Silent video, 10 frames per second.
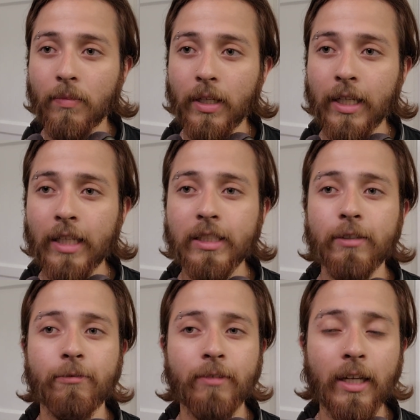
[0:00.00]
it has an
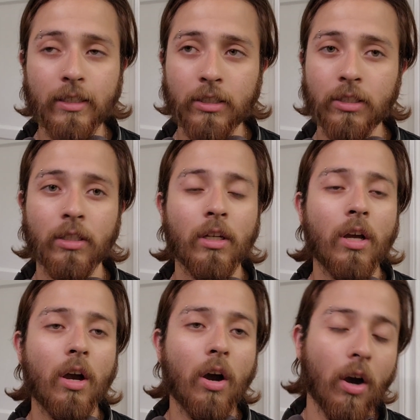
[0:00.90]
effect
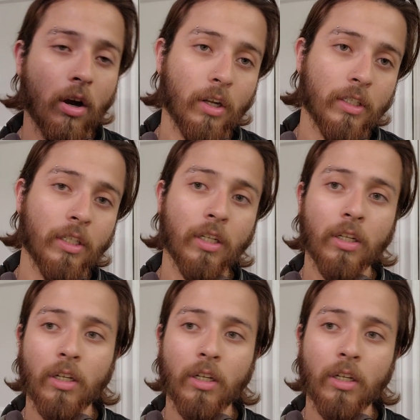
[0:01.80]
on